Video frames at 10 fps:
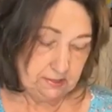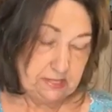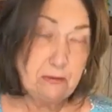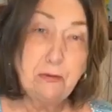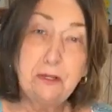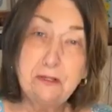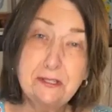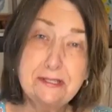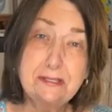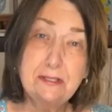But they really
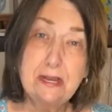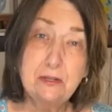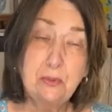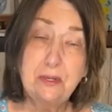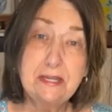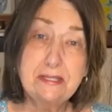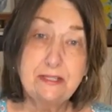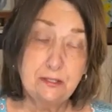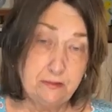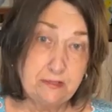are just doing
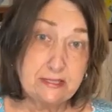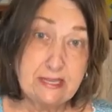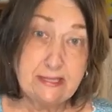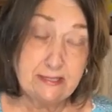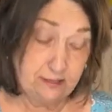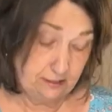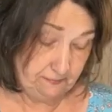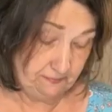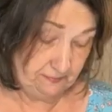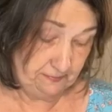us a service, that's
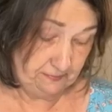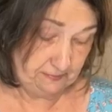all.